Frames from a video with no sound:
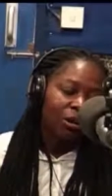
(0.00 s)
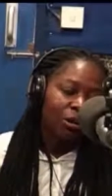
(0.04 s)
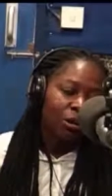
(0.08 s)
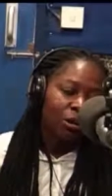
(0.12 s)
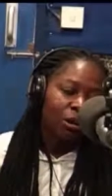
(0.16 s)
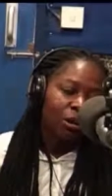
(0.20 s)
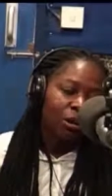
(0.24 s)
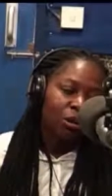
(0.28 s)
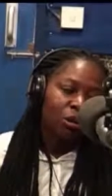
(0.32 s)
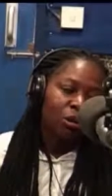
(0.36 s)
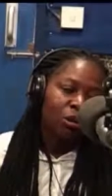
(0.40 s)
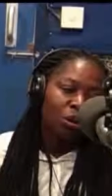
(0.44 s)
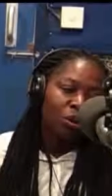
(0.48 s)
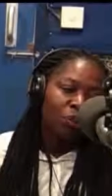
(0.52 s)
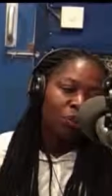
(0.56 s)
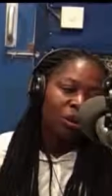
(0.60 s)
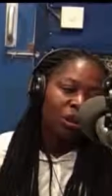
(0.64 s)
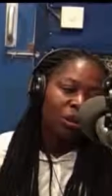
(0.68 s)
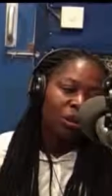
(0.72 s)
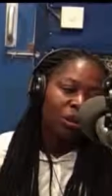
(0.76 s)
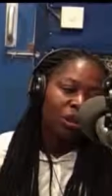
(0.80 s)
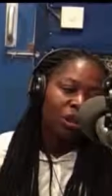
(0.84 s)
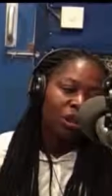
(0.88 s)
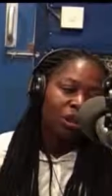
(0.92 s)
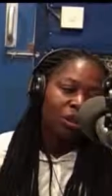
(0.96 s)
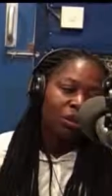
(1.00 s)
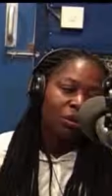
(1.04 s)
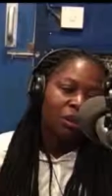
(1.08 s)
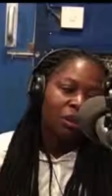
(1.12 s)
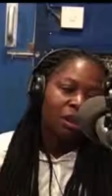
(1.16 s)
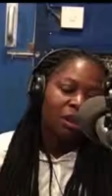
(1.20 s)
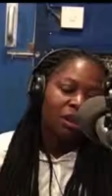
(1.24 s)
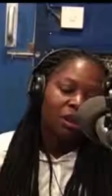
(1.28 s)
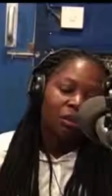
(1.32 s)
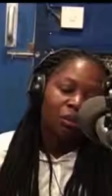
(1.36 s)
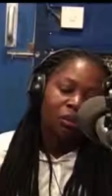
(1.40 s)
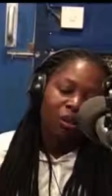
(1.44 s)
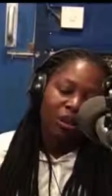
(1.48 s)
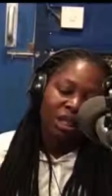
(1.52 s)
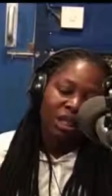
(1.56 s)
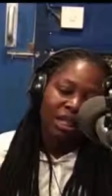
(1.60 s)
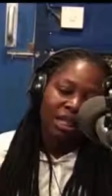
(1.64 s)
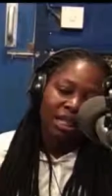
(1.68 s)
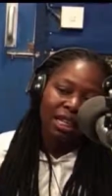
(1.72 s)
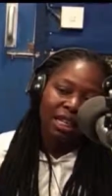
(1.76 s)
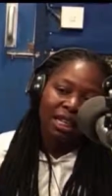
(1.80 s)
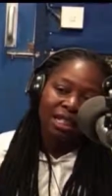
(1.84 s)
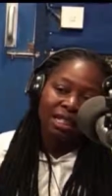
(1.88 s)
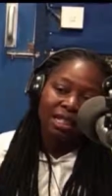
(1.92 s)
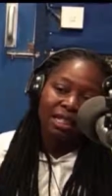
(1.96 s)
also because in
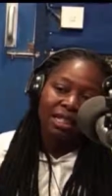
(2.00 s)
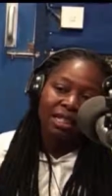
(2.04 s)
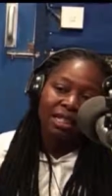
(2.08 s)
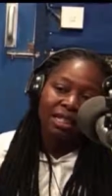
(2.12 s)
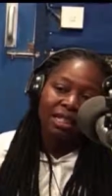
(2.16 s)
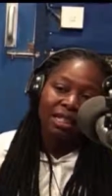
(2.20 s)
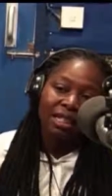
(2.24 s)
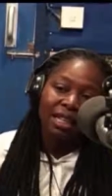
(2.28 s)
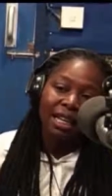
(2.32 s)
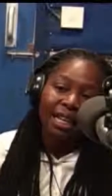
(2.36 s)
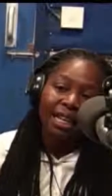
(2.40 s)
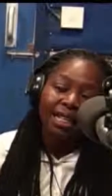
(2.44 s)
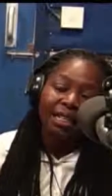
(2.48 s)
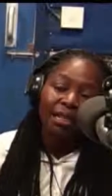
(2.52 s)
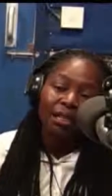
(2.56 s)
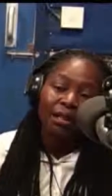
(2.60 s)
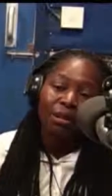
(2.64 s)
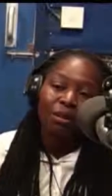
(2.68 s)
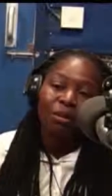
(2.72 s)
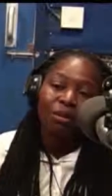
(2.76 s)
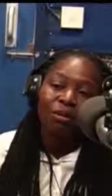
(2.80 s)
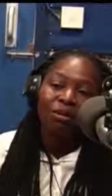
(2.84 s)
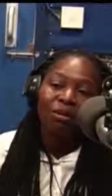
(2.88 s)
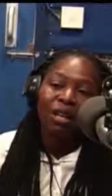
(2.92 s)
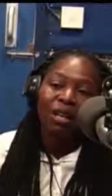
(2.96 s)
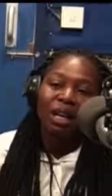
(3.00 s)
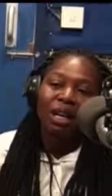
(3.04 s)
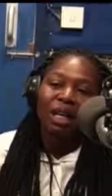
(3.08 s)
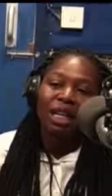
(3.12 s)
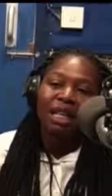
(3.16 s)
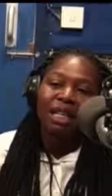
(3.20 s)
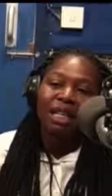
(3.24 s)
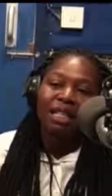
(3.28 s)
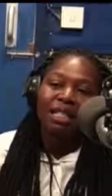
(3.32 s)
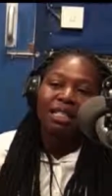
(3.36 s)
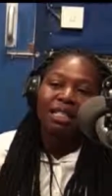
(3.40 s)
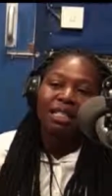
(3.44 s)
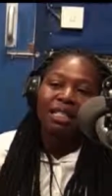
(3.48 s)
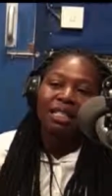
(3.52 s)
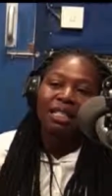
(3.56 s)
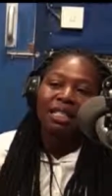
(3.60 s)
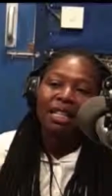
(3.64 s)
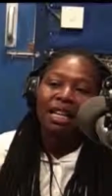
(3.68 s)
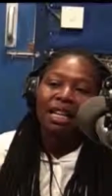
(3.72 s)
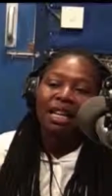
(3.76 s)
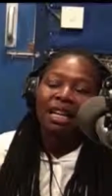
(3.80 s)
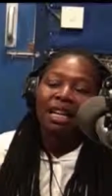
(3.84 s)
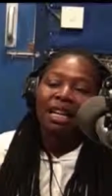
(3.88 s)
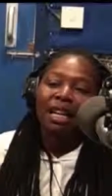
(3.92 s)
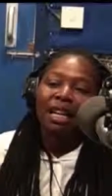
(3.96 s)
most cases, cases of violence
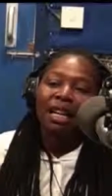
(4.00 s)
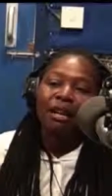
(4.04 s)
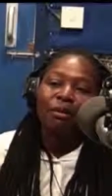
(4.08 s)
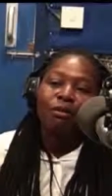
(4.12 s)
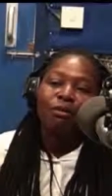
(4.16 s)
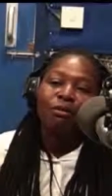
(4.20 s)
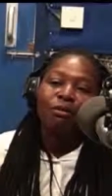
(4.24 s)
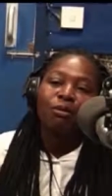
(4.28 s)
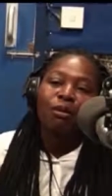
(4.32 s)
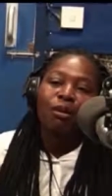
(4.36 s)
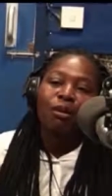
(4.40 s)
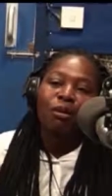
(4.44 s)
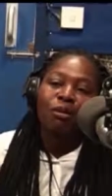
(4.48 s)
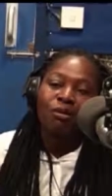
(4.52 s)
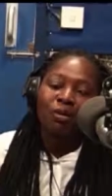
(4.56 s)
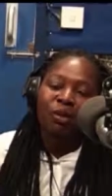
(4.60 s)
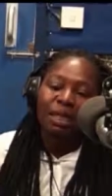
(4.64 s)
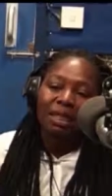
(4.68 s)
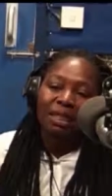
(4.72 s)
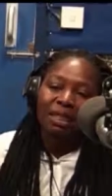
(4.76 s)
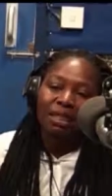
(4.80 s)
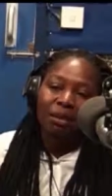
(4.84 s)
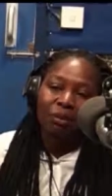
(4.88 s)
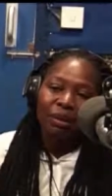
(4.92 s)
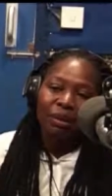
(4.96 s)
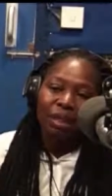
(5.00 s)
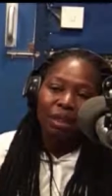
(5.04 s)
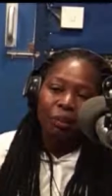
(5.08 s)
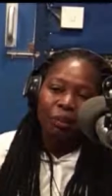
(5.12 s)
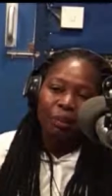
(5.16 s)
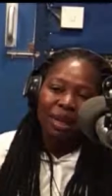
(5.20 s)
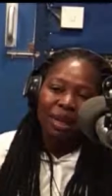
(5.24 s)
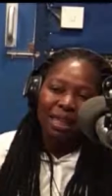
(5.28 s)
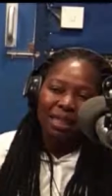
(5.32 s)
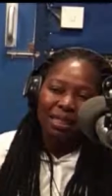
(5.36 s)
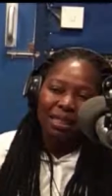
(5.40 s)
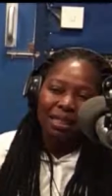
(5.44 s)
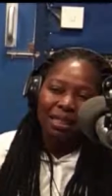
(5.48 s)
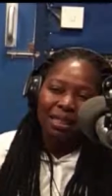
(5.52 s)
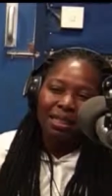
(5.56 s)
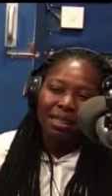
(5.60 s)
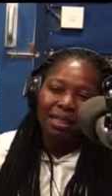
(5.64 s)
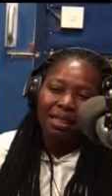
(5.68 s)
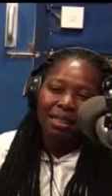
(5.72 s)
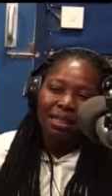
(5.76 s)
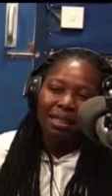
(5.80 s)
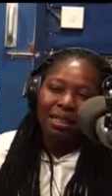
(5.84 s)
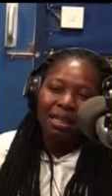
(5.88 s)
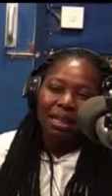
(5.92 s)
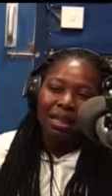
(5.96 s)
involve intimate
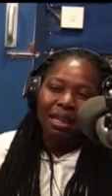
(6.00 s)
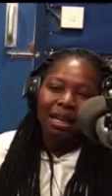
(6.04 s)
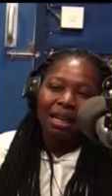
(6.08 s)
partners,